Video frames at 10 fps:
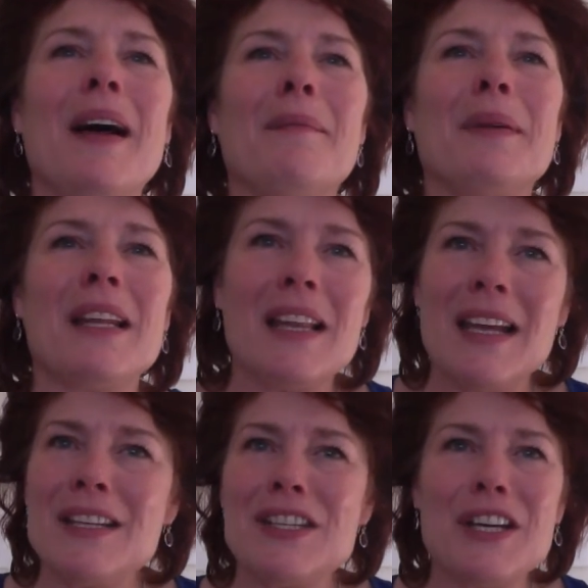
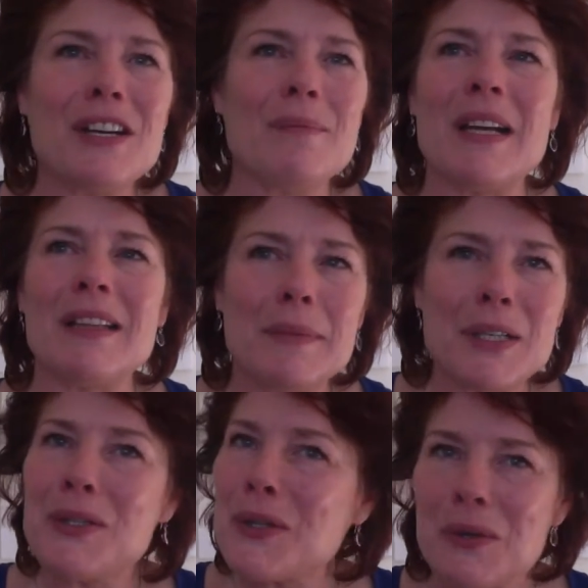
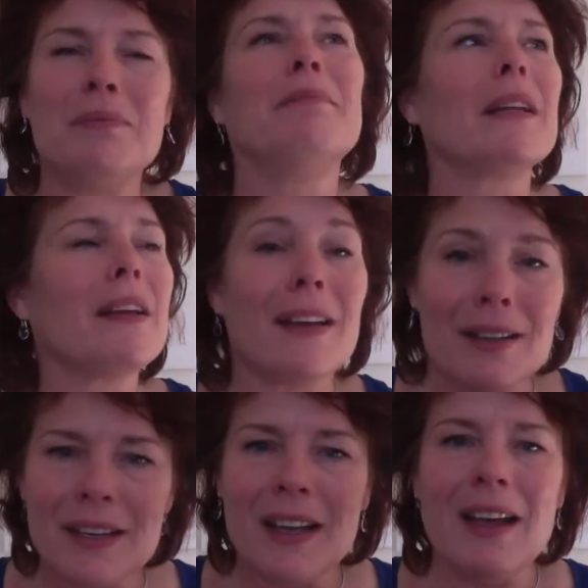middle school middle
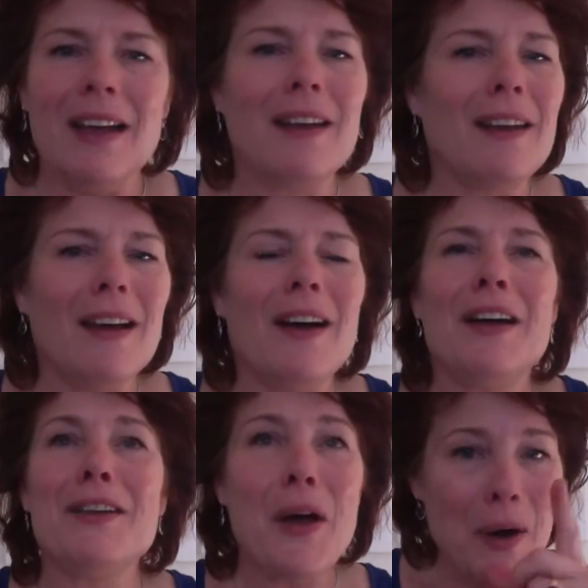age.
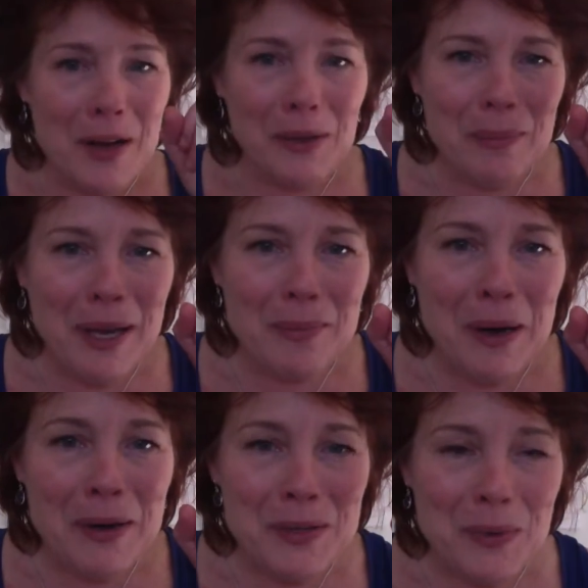No, I only baked
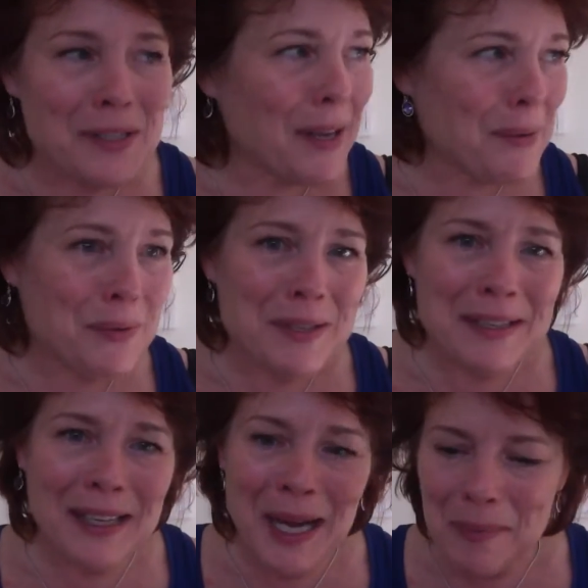brownies once. That was
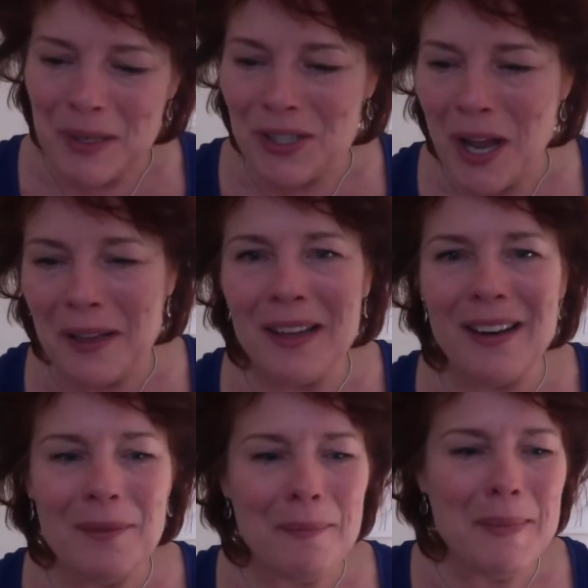recently, and I put chocolate
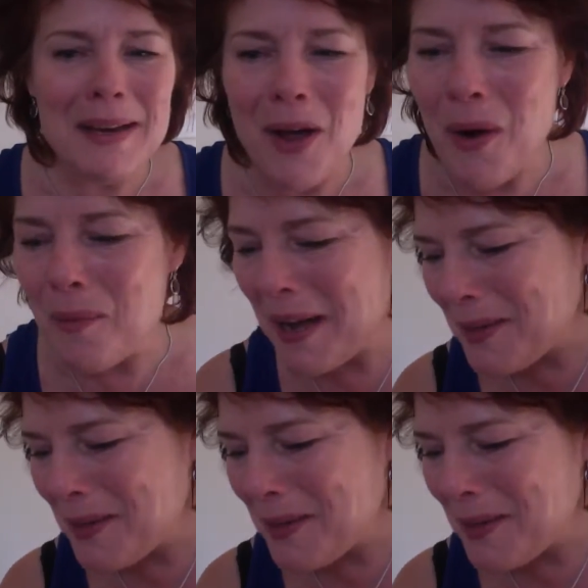mint. Oh, by